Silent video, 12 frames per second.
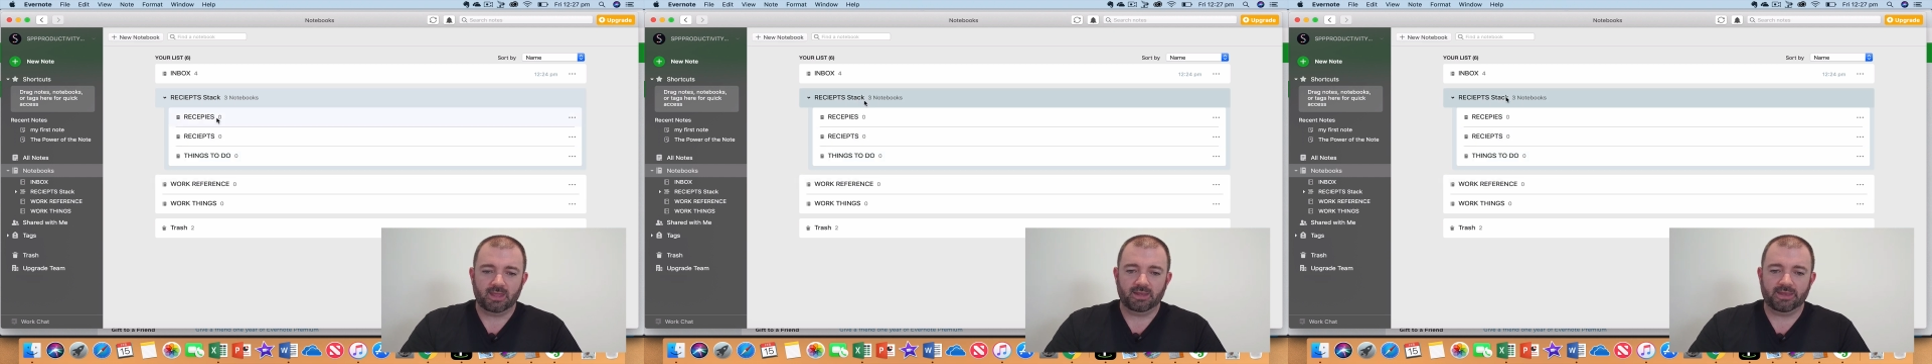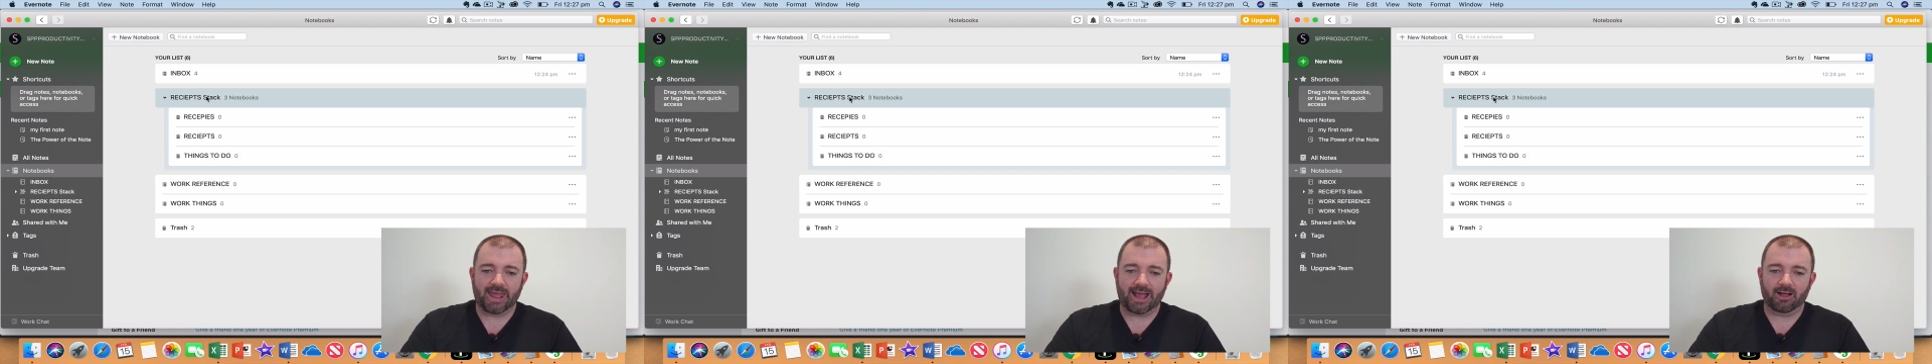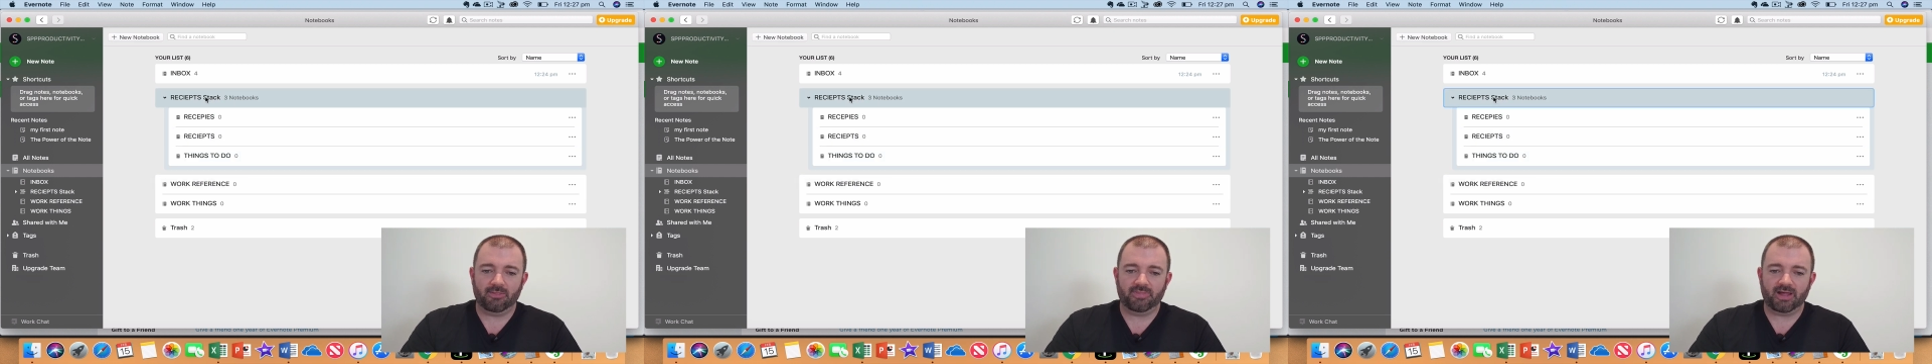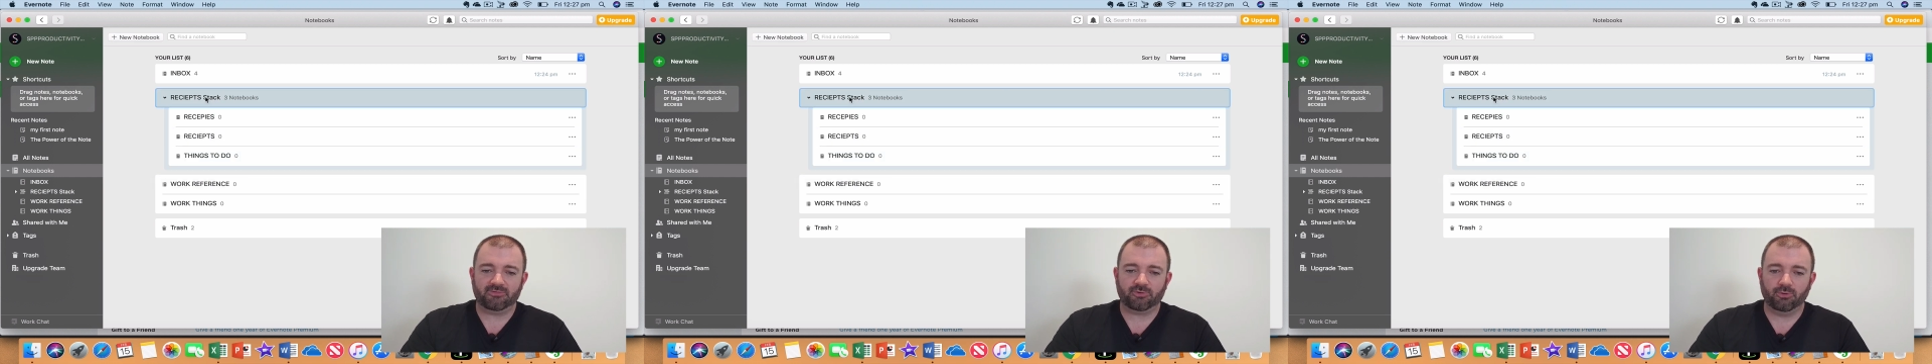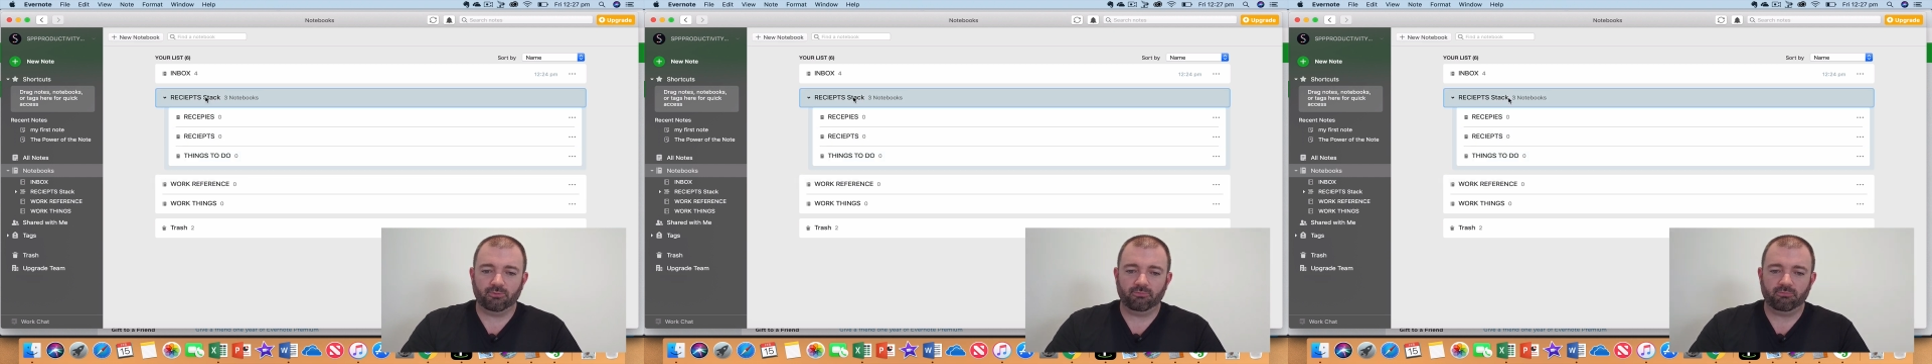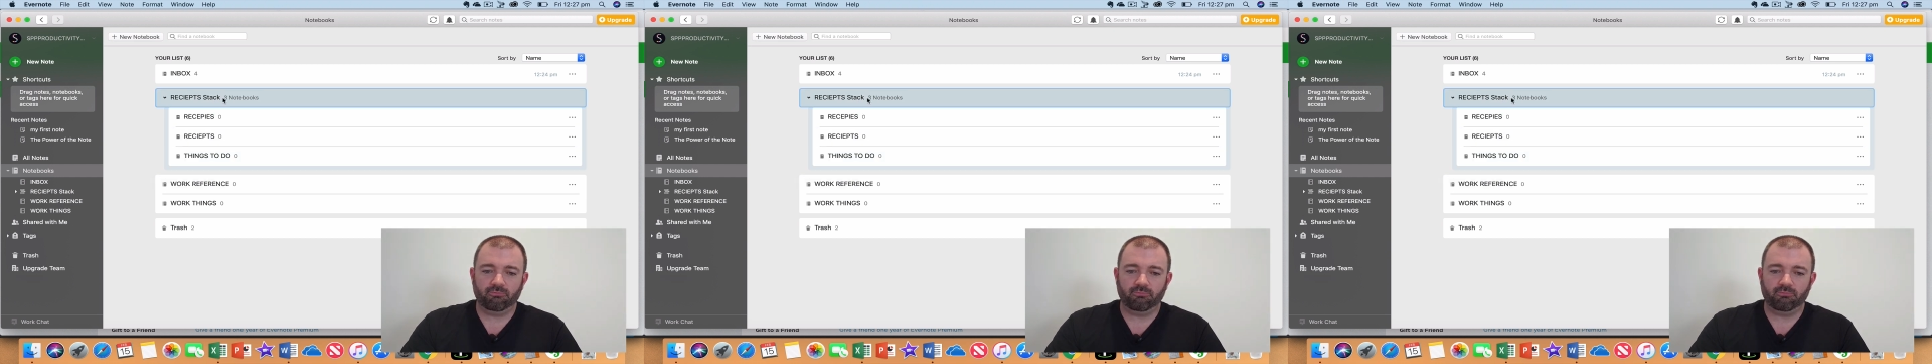Now that's called,